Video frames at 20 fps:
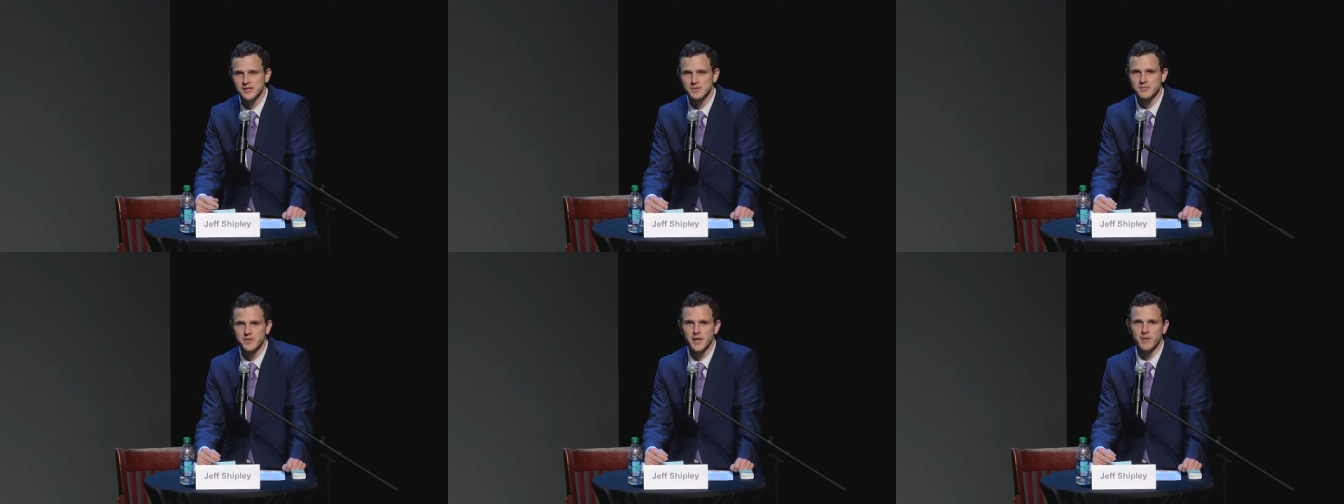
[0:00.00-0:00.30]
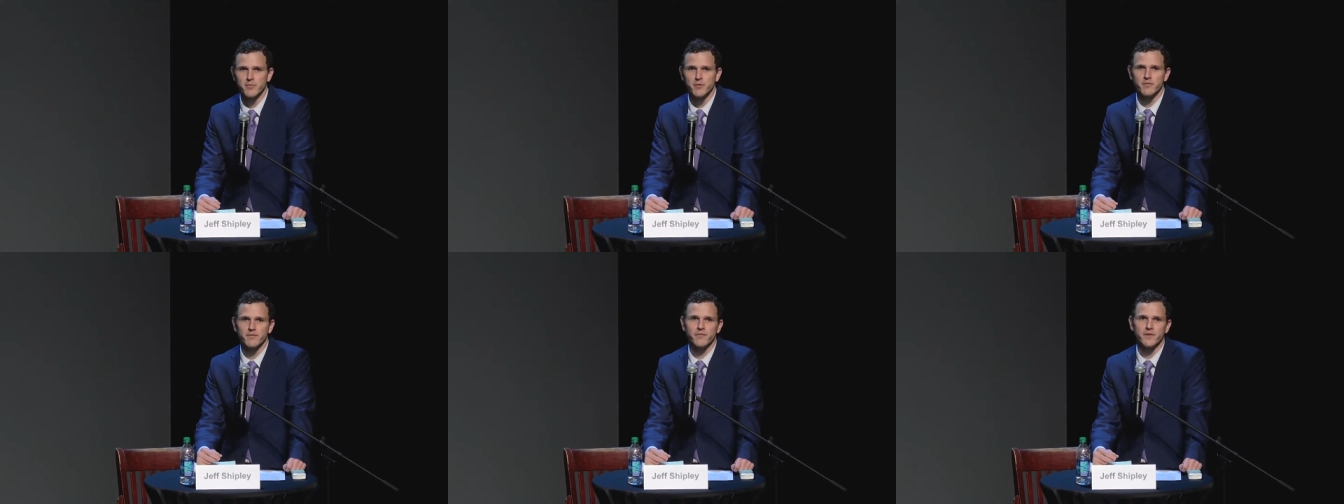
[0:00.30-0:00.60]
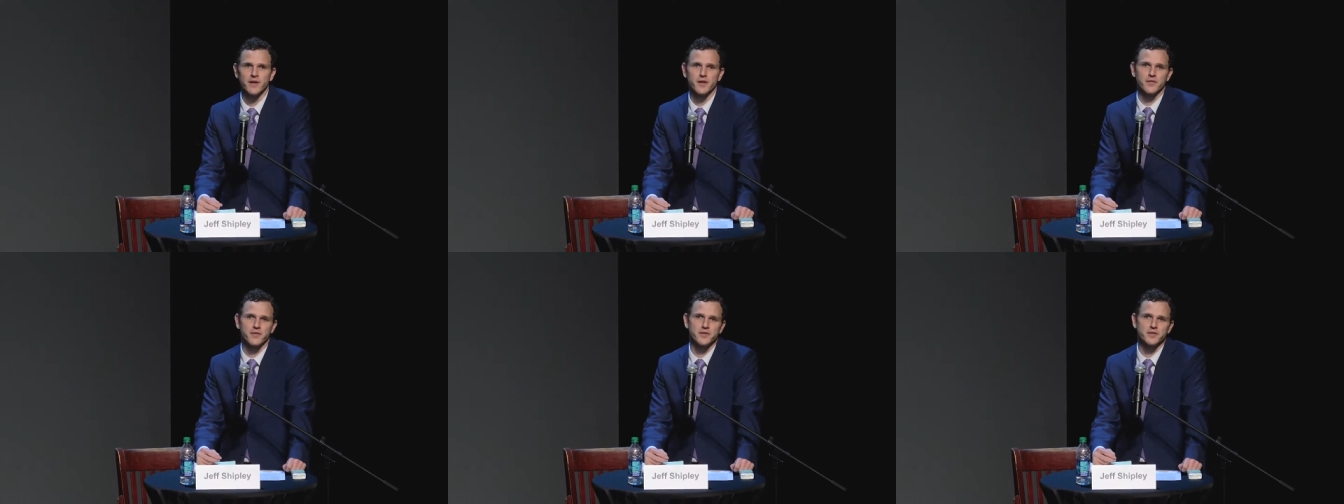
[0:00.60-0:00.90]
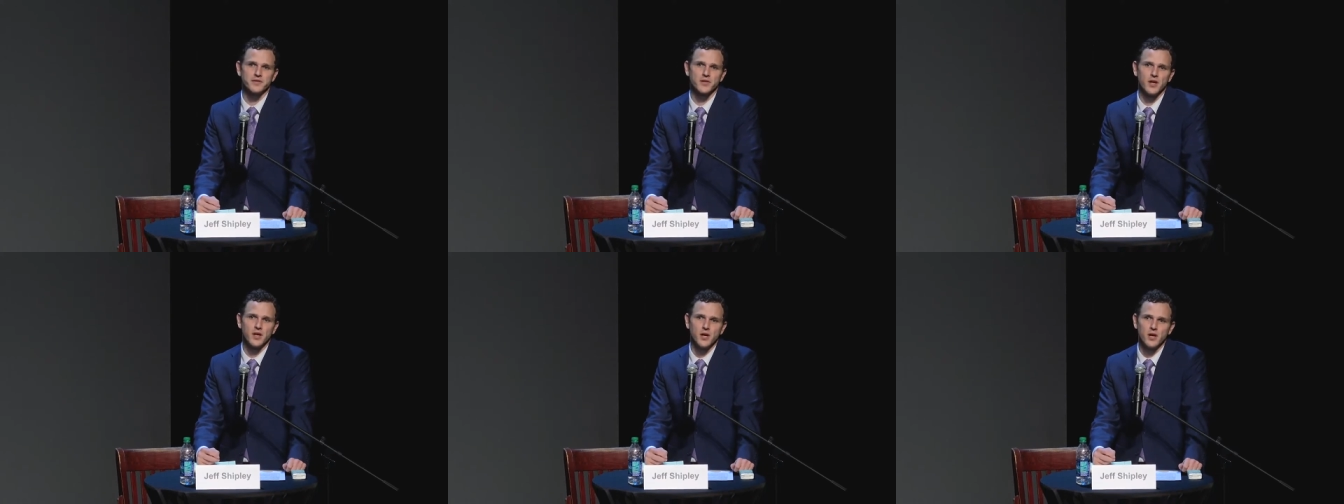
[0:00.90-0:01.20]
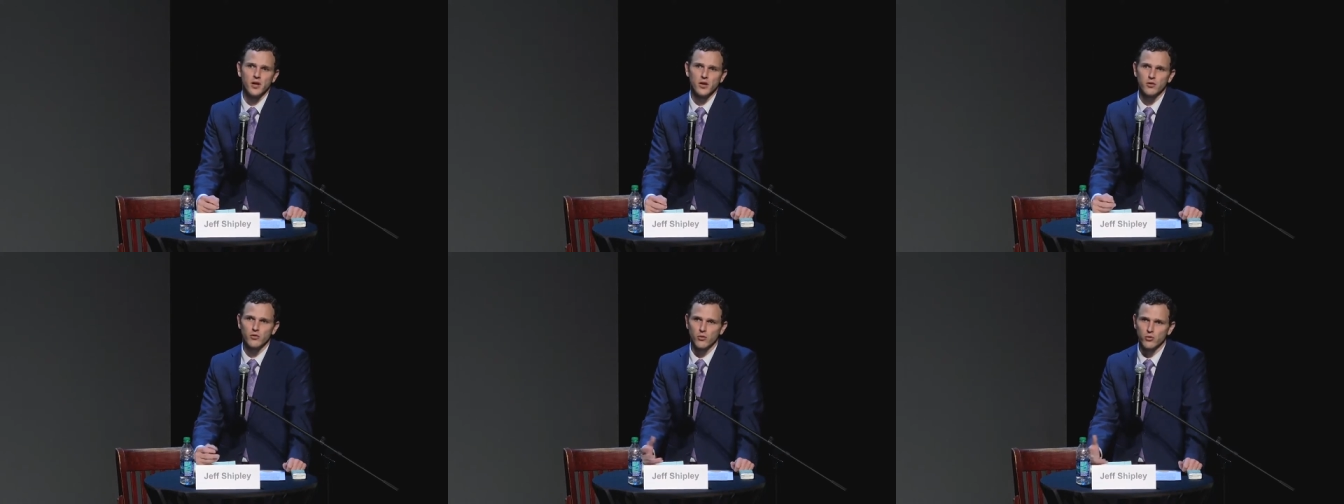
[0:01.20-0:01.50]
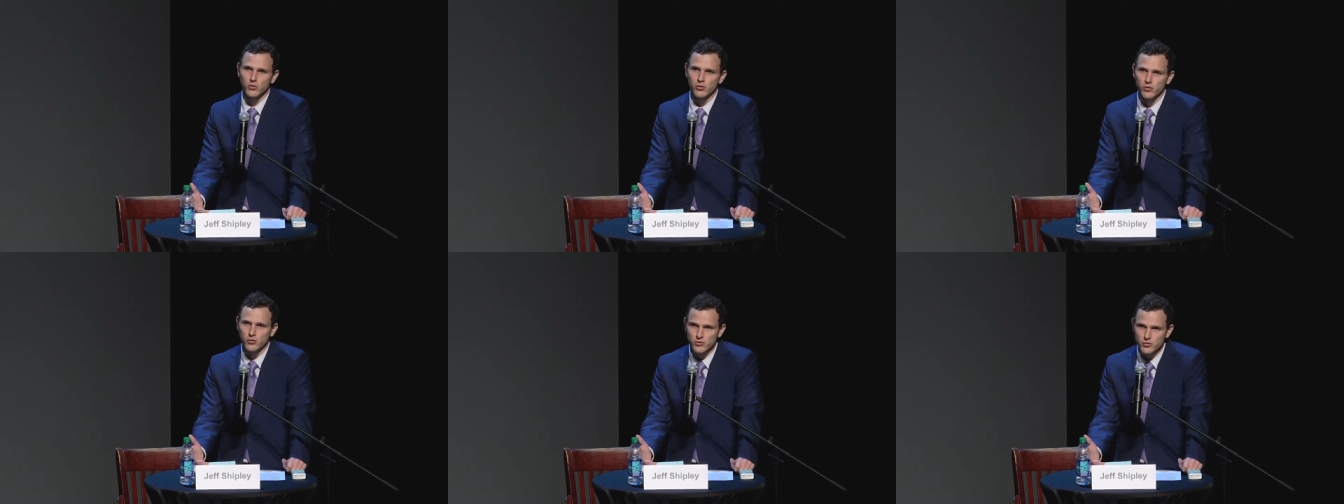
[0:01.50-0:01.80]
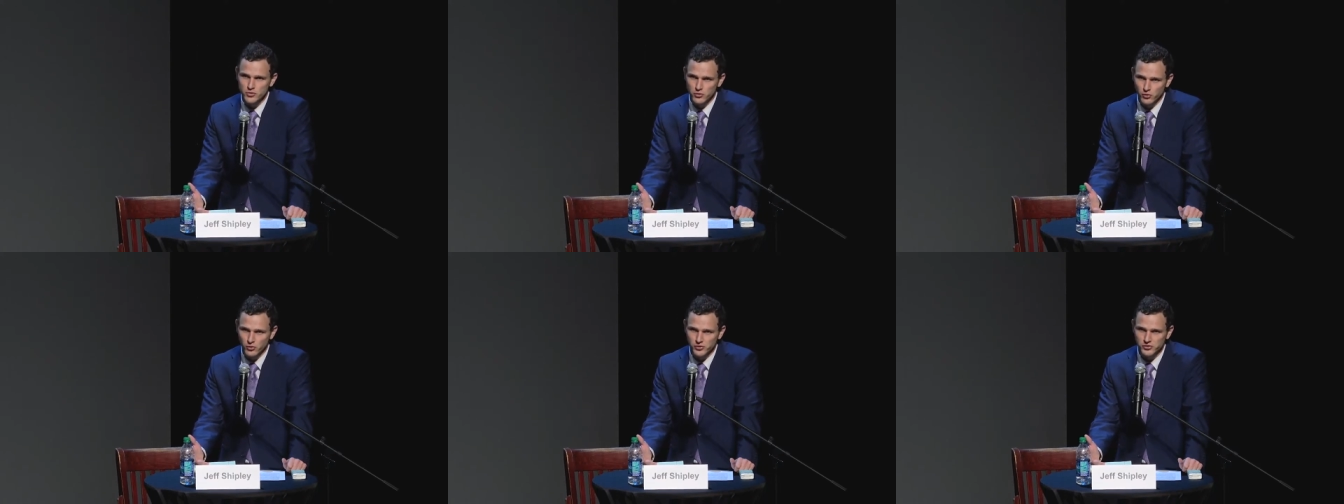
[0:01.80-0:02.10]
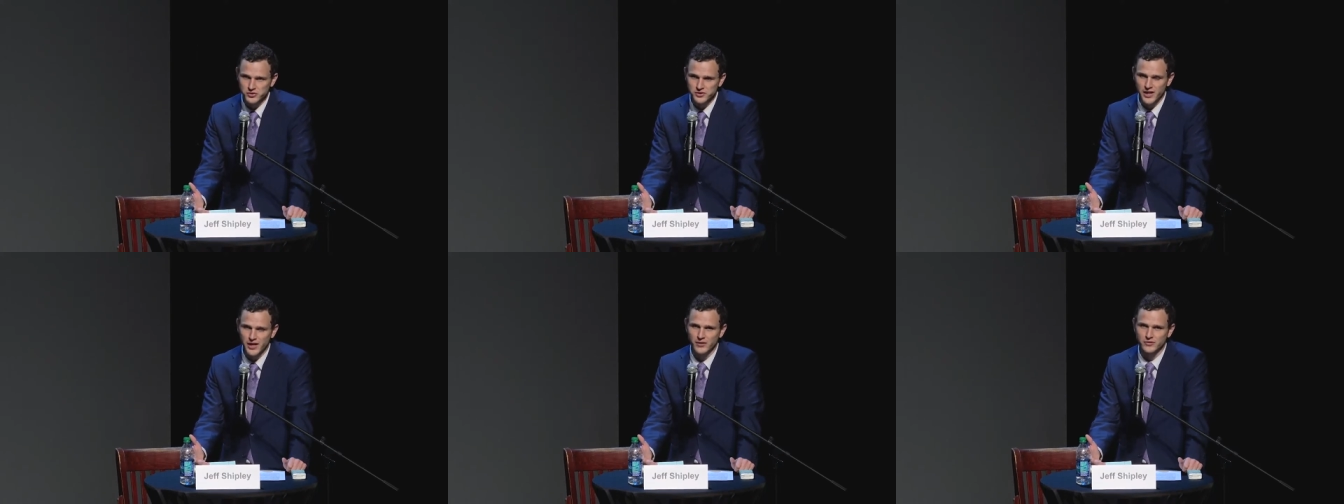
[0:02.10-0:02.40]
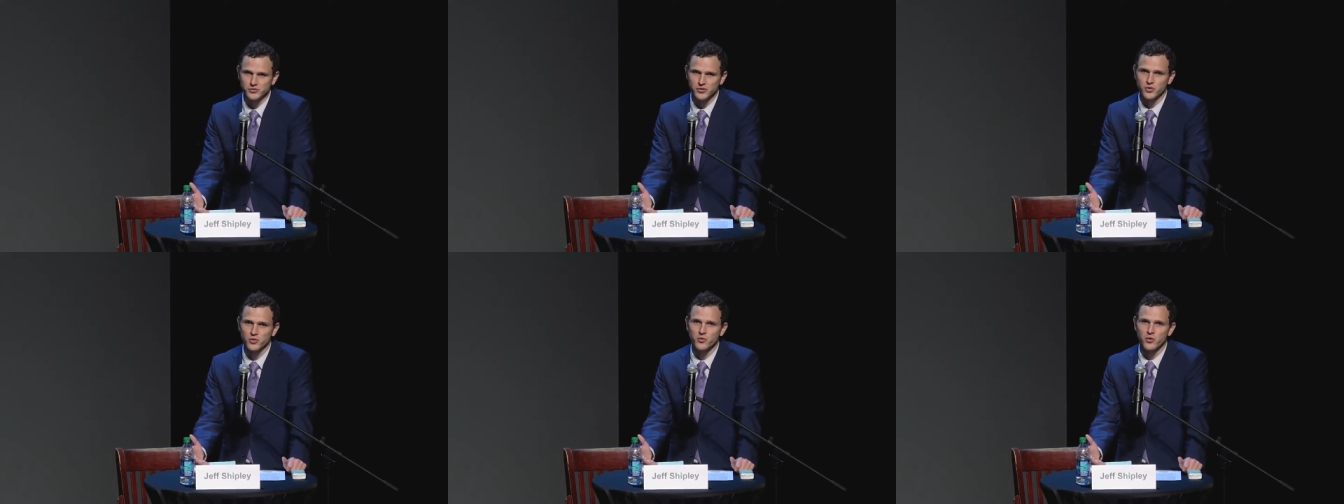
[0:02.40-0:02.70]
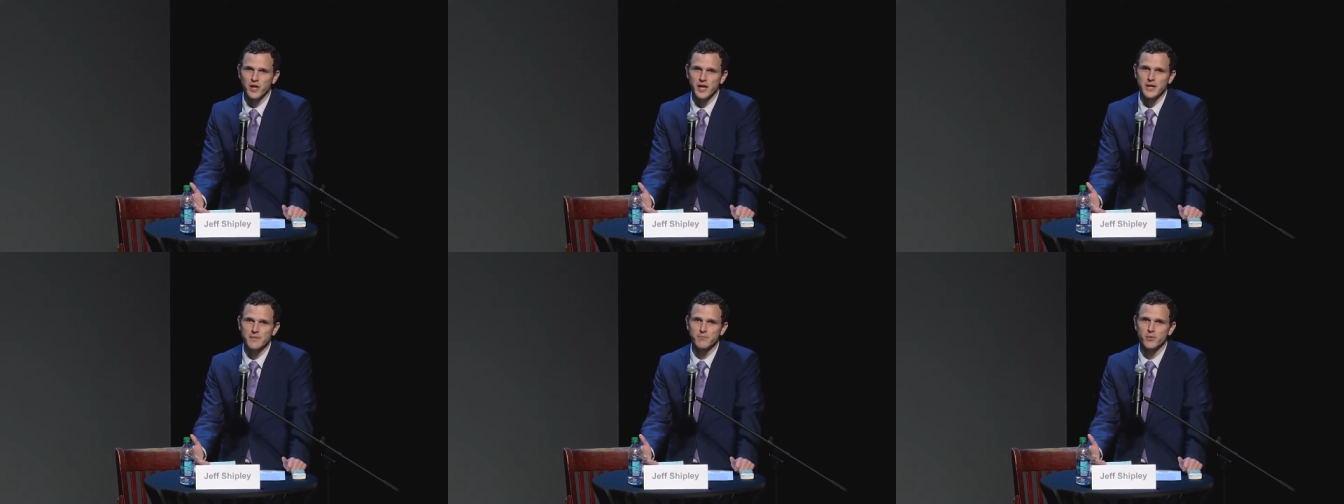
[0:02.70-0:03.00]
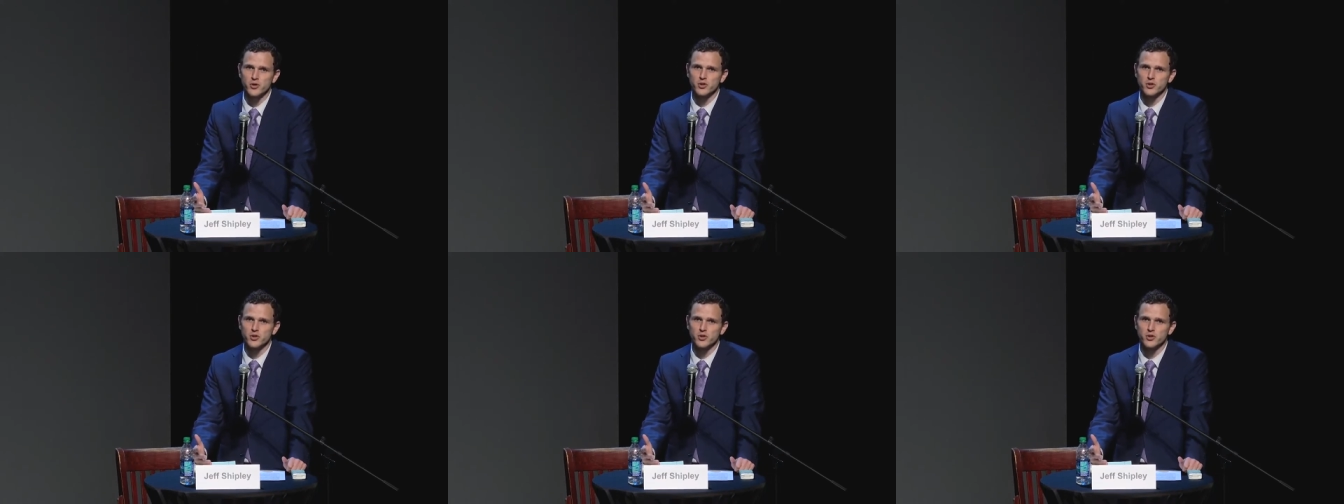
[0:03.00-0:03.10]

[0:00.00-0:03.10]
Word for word: on September 5th is local control sounds great,